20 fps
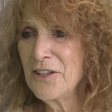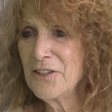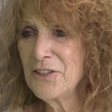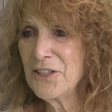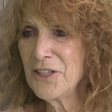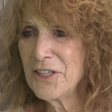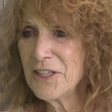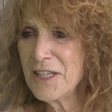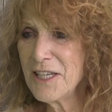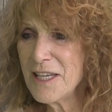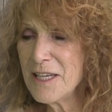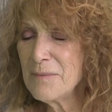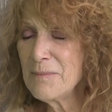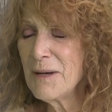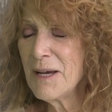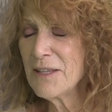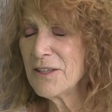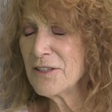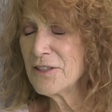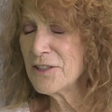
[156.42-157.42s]
to keep
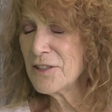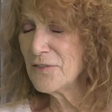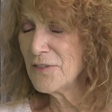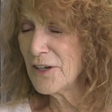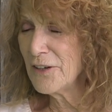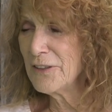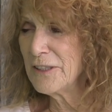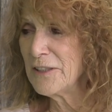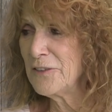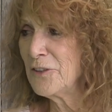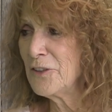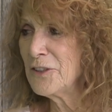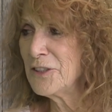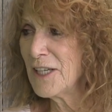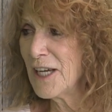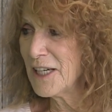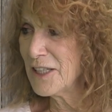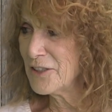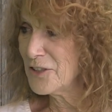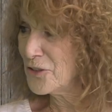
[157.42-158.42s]
the severity of her
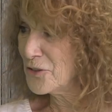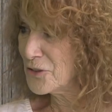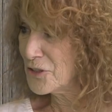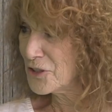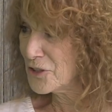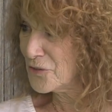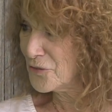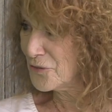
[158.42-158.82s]
diagnosis